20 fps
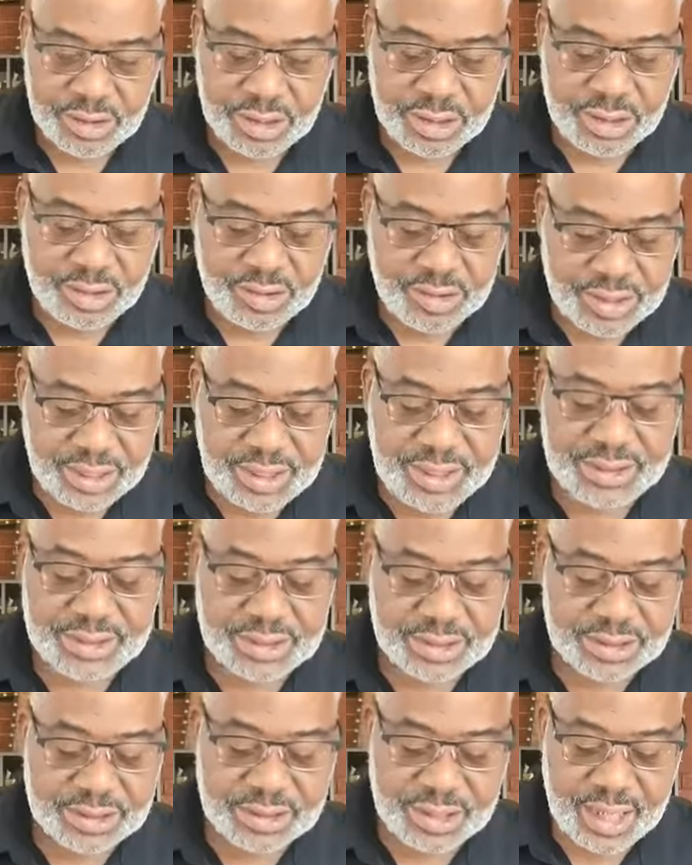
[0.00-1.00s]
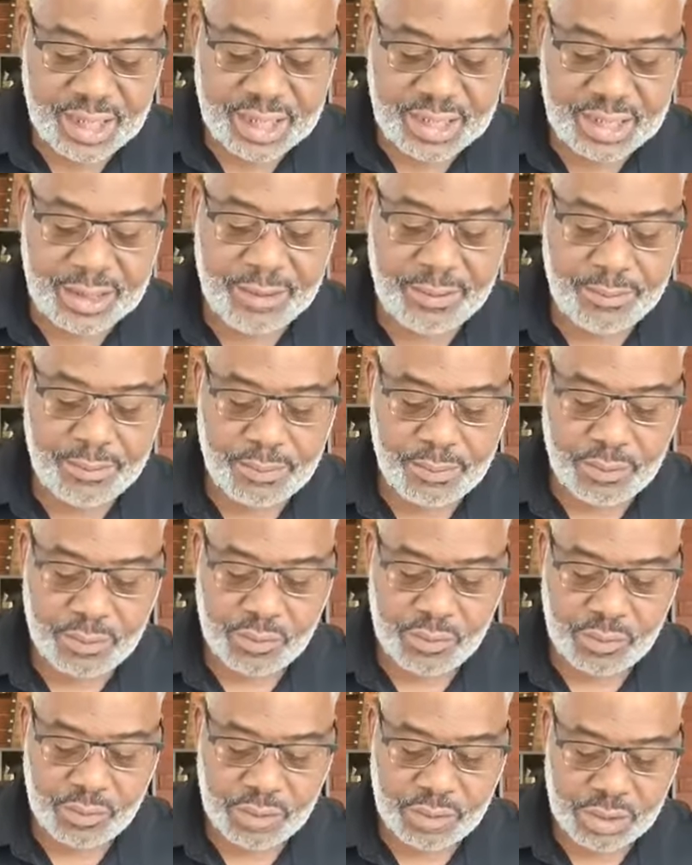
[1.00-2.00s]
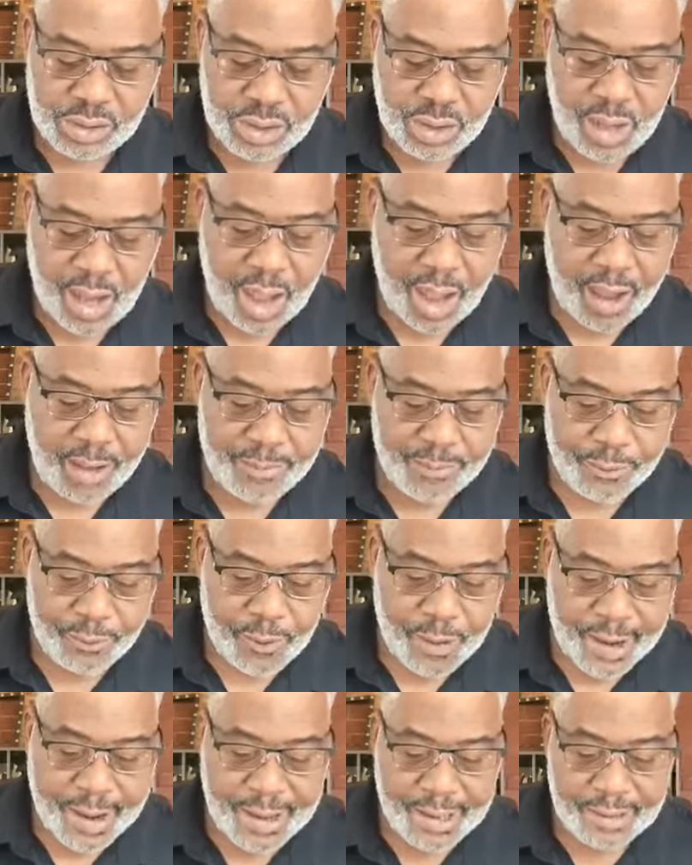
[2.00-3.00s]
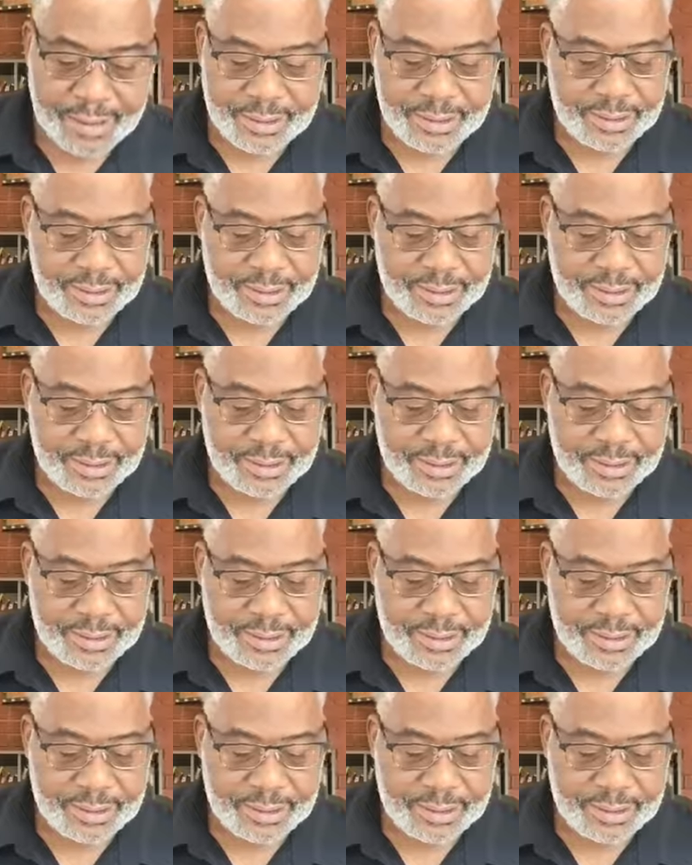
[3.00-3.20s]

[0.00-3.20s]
In Jesus' name, I pray.